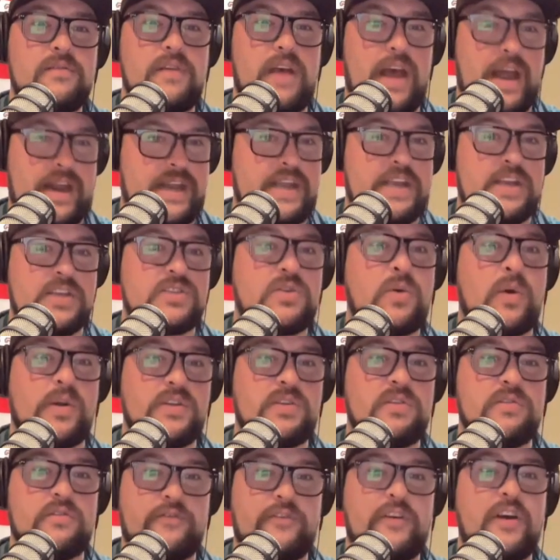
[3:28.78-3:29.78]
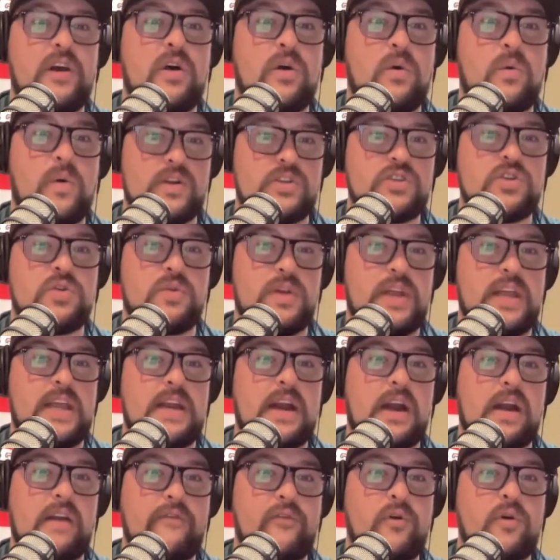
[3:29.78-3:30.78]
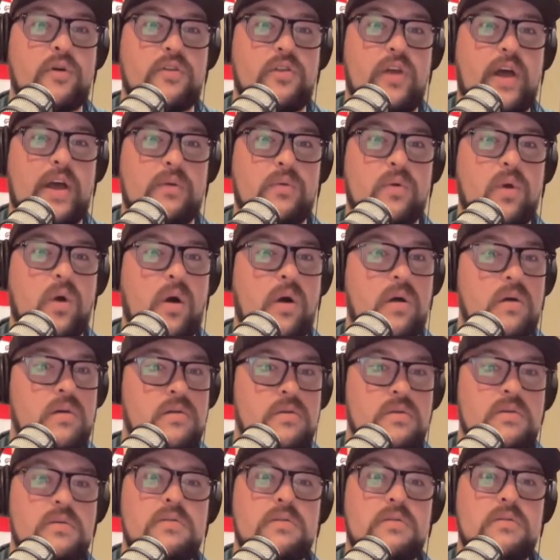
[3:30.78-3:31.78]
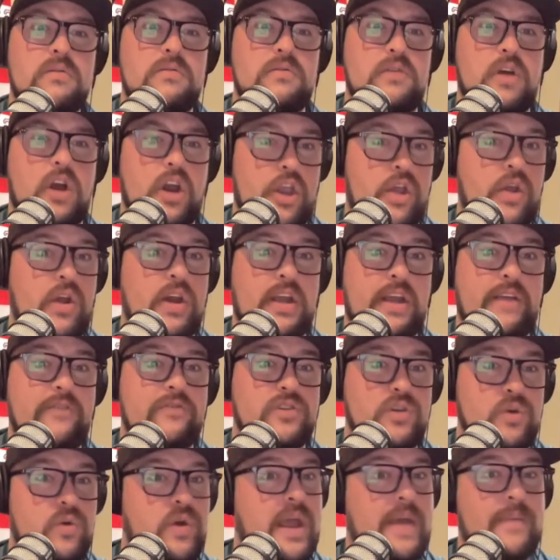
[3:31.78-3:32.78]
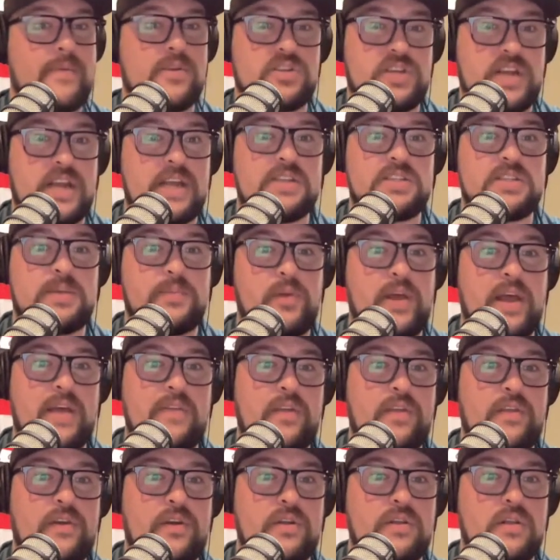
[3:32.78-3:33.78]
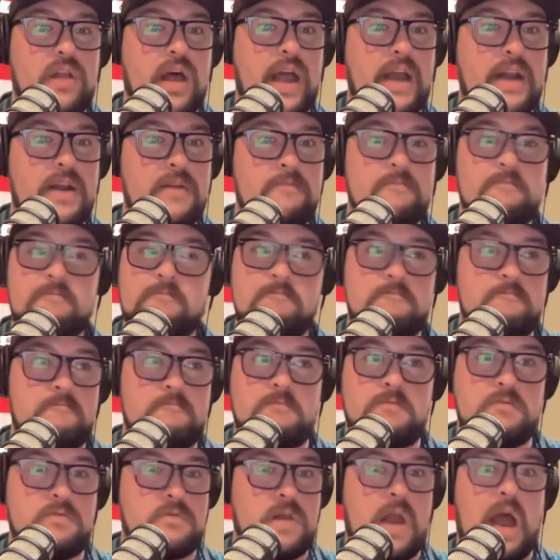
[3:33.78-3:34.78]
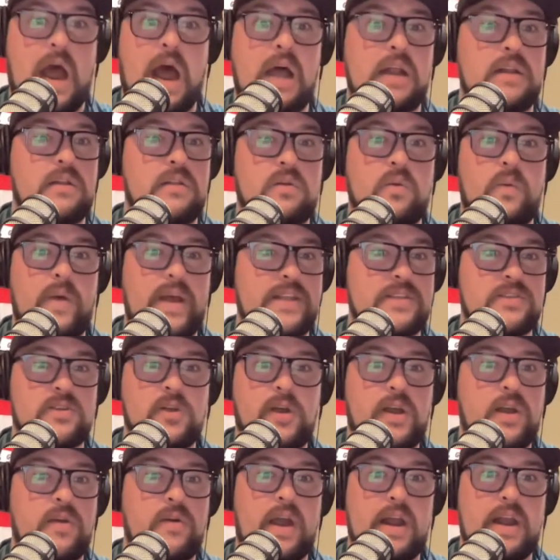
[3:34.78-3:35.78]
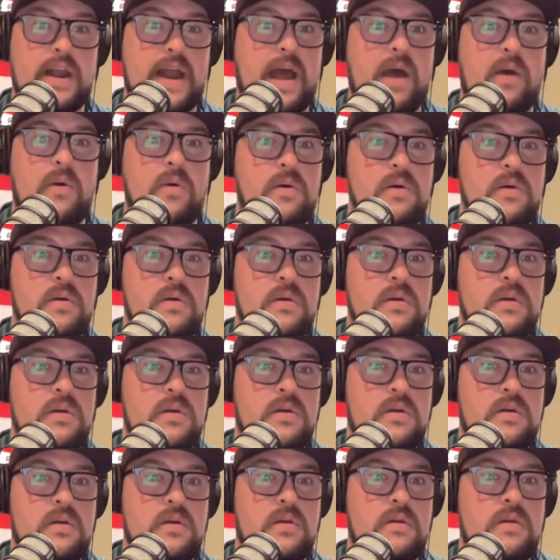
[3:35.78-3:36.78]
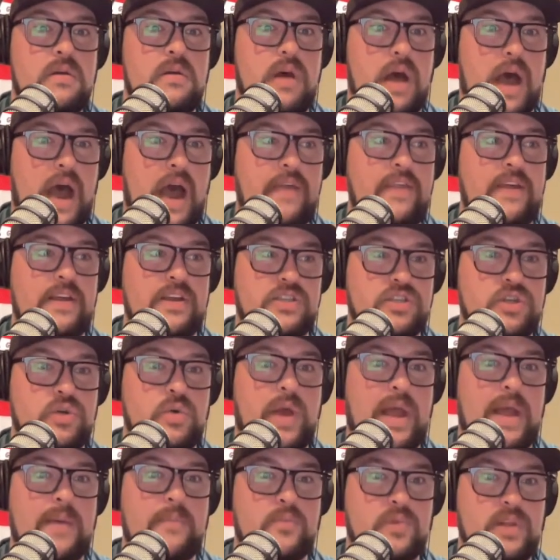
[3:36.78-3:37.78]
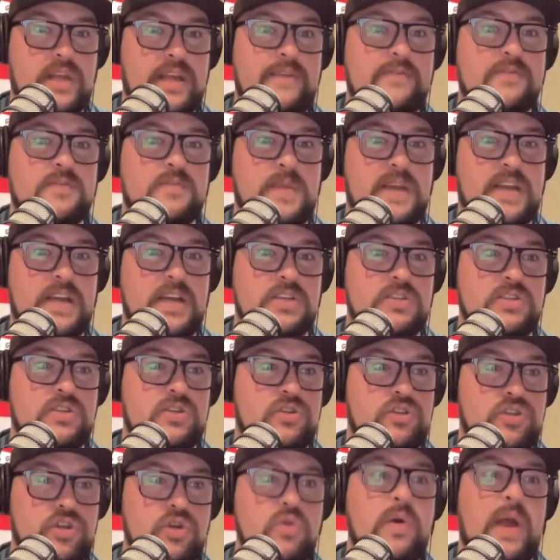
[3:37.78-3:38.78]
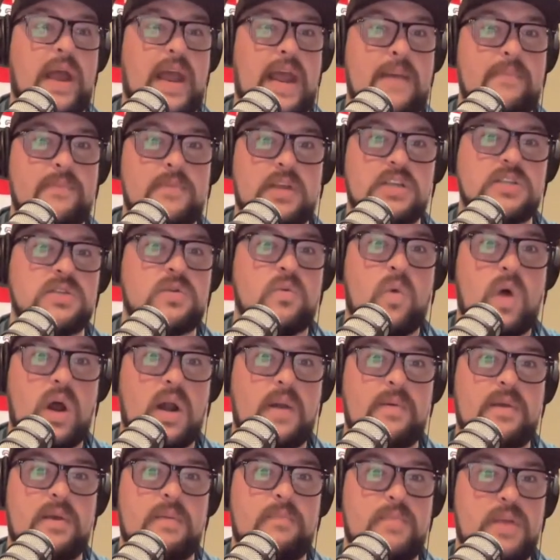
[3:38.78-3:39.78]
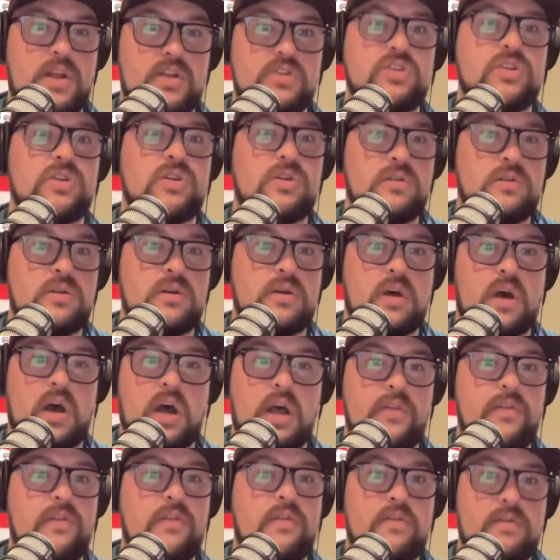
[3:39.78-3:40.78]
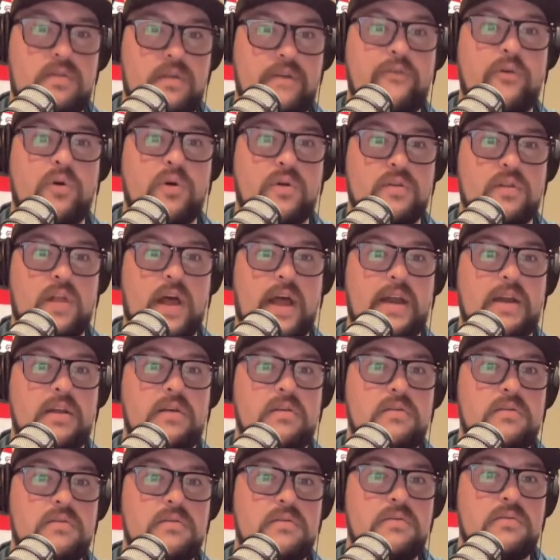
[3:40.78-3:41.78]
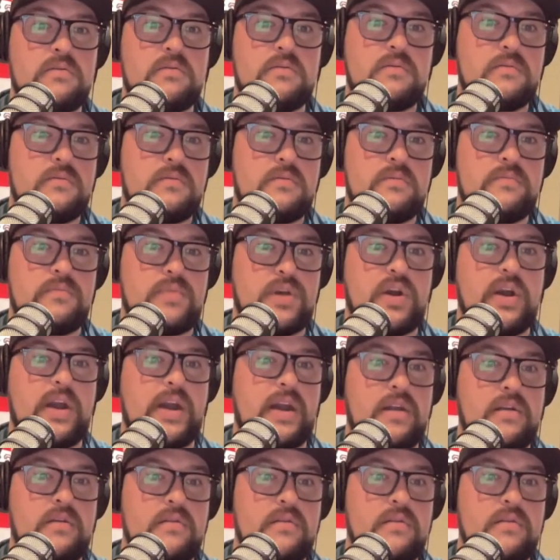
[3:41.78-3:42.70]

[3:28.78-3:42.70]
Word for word: and he is going to fill what you need on a fourth line role. Are you going to give Duhaime a chance to play on the third line? Not the way it's looking right now. I think Duhaime right. leaves because Duhaime doesn't want to be pigeoned on the fourth line. Right. Period.